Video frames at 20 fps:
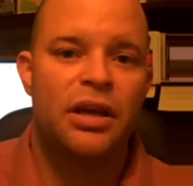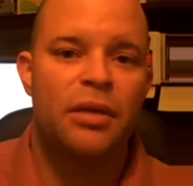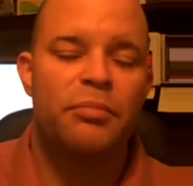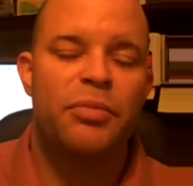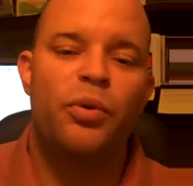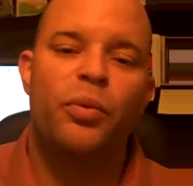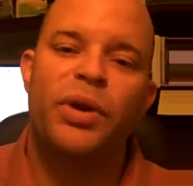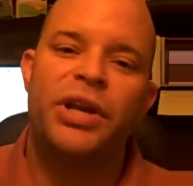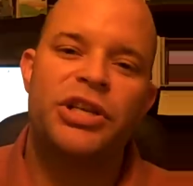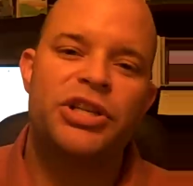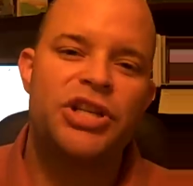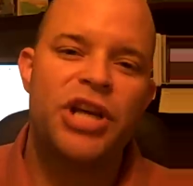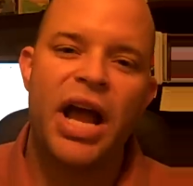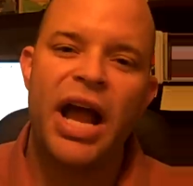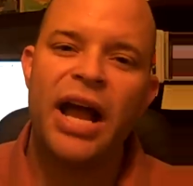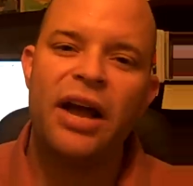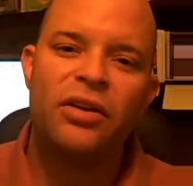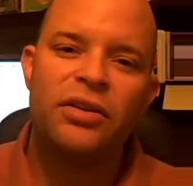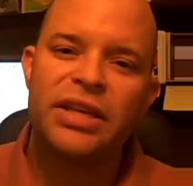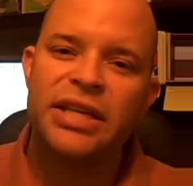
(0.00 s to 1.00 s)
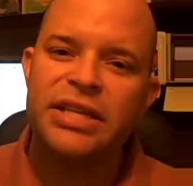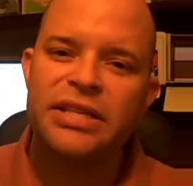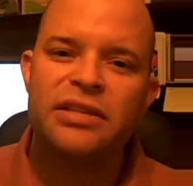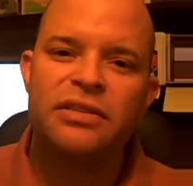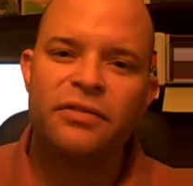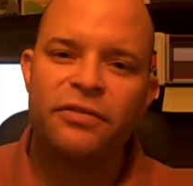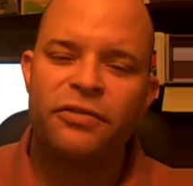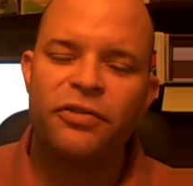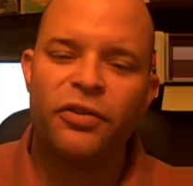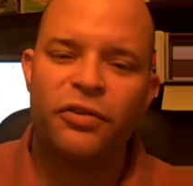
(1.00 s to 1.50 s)
But when a child
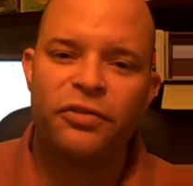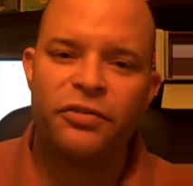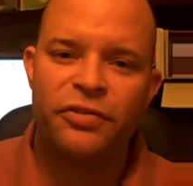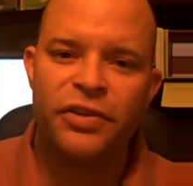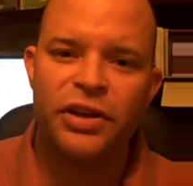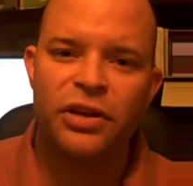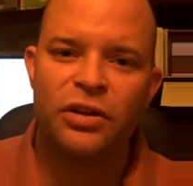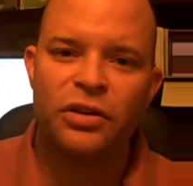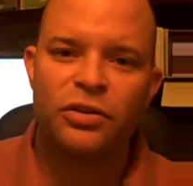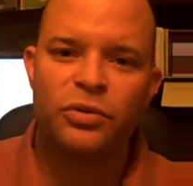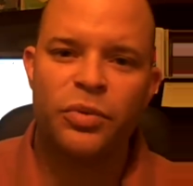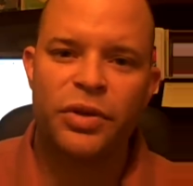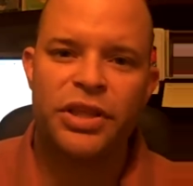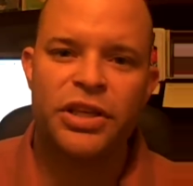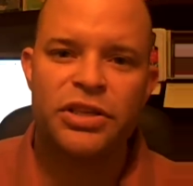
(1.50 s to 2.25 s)
isn't fulfilled with